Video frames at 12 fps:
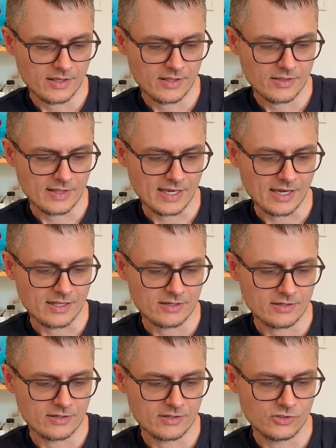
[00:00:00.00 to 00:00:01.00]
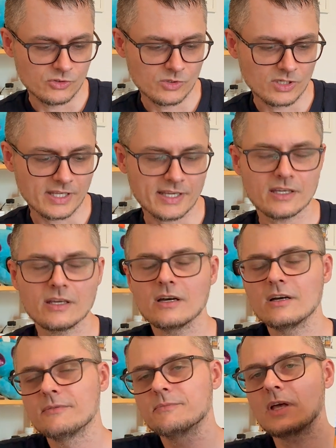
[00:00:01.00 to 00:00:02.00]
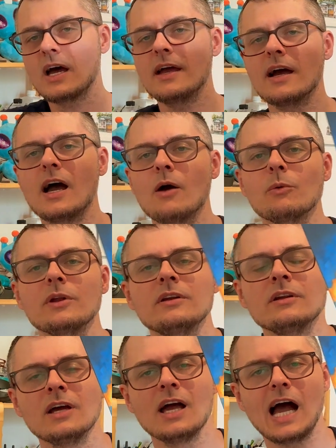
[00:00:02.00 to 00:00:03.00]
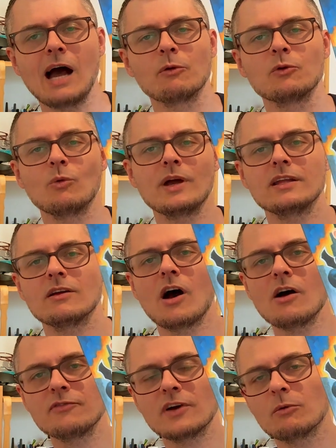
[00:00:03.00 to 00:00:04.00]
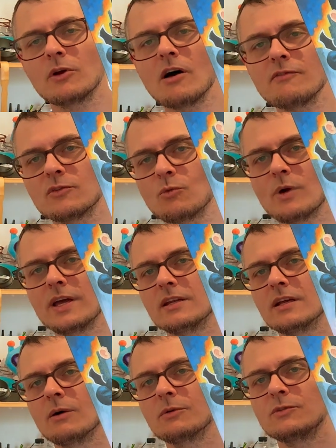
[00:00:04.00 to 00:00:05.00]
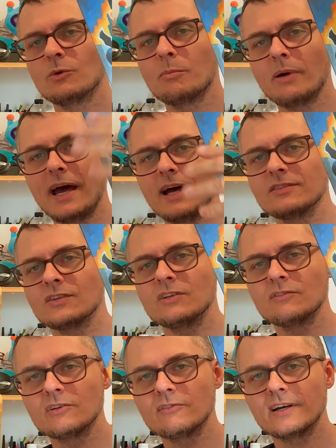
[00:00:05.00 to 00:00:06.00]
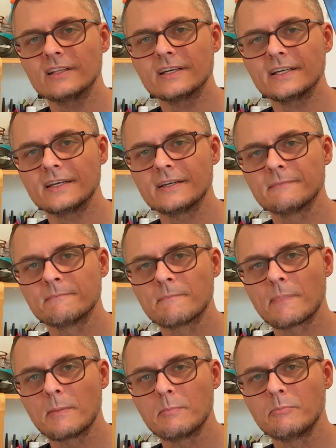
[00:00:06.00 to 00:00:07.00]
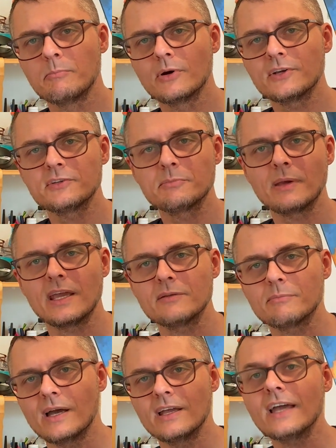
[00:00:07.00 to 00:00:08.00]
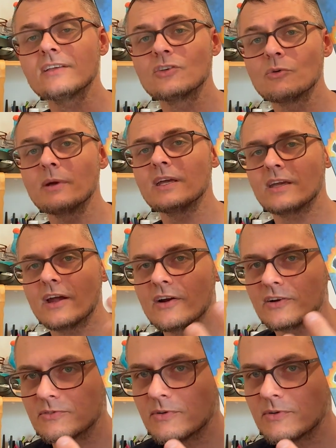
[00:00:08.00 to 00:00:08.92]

that you could, like, I would wait off I would often wait. I would do a pass, and even if I like pushed paint, you'll make errors,